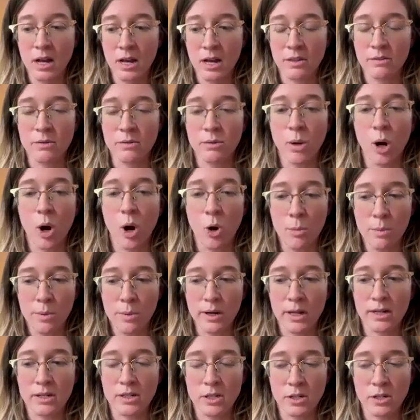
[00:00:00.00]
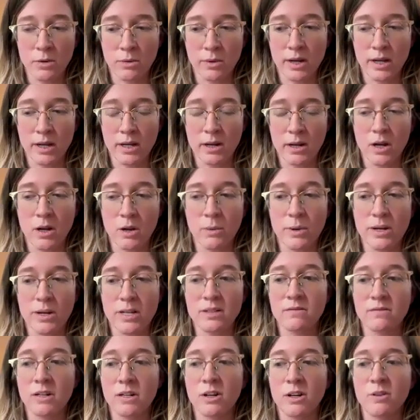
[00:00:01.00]
and through opening to it, we
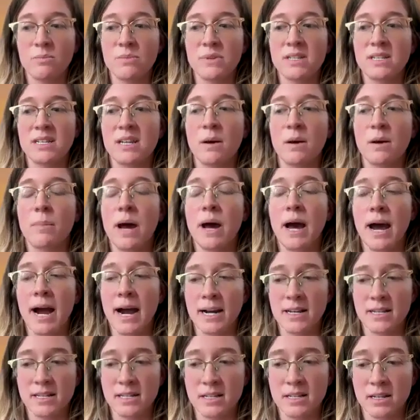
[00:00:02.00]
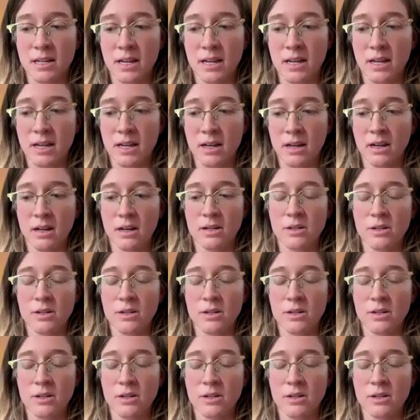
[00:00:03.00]
develop this capacity